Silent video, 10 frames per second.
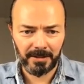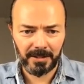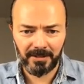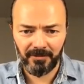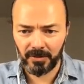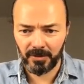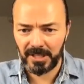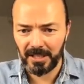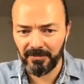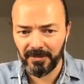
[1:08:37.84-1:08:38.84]
clear for
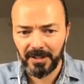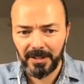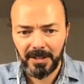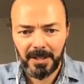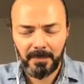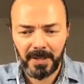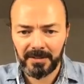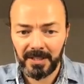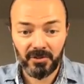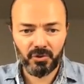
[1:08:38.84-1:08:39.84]
itself. But
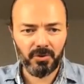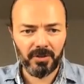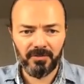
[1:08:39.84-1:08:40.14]
yes, sure.